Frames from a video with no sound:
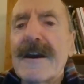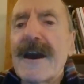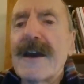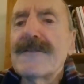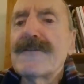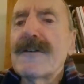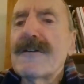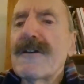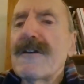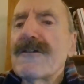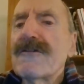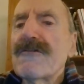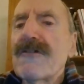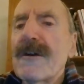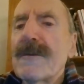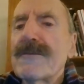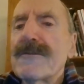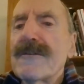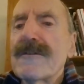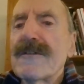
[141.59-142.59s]
In the
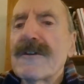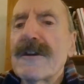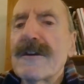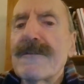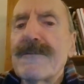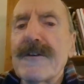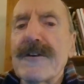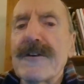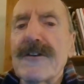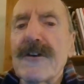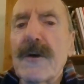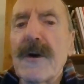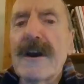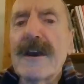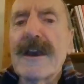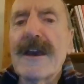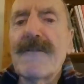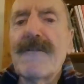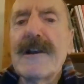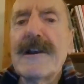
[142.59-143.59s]
description to this video, I
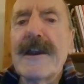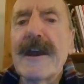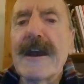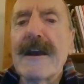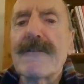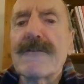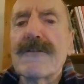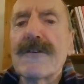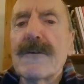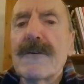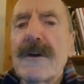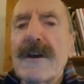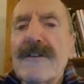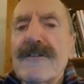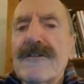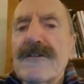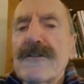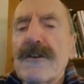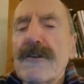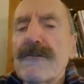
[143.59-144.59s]
give a link to
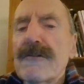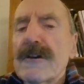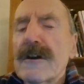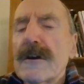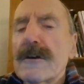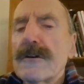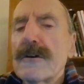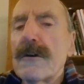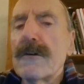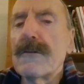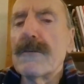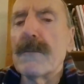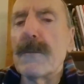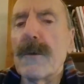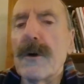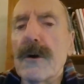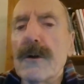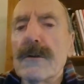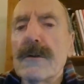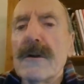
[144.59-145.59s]
Historic
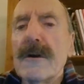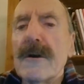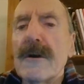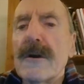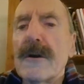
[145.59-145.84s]
Cornwall,